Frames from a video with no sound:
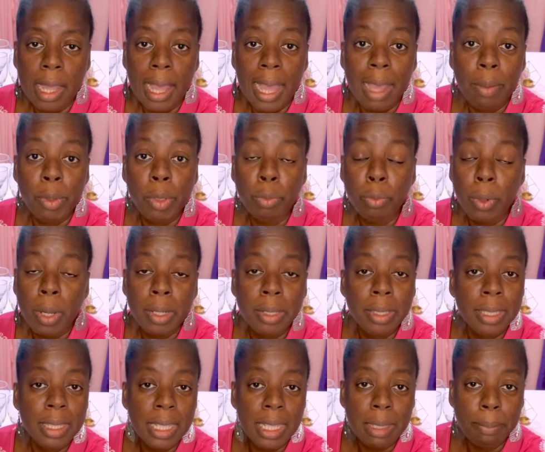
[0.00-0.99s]
I would
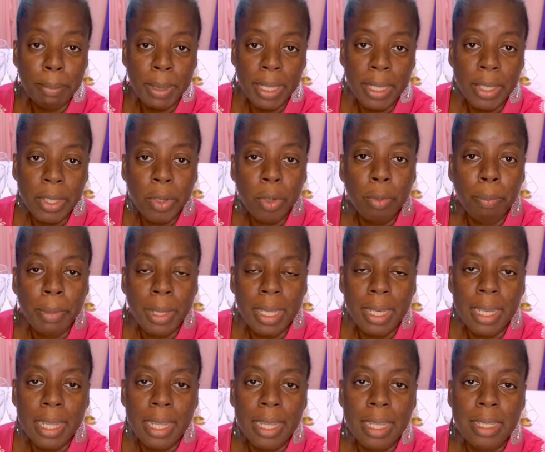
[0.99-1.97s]
run the BEO
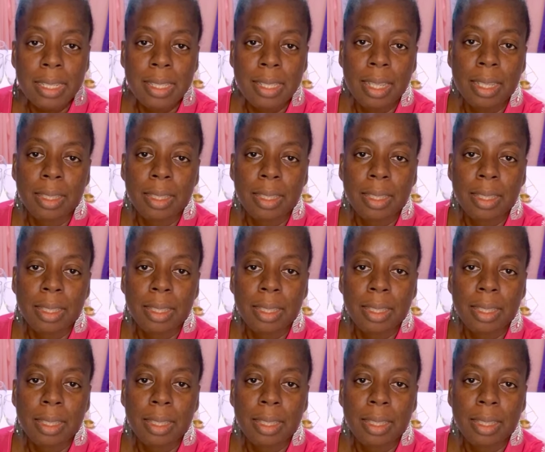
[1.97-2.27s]
meetings,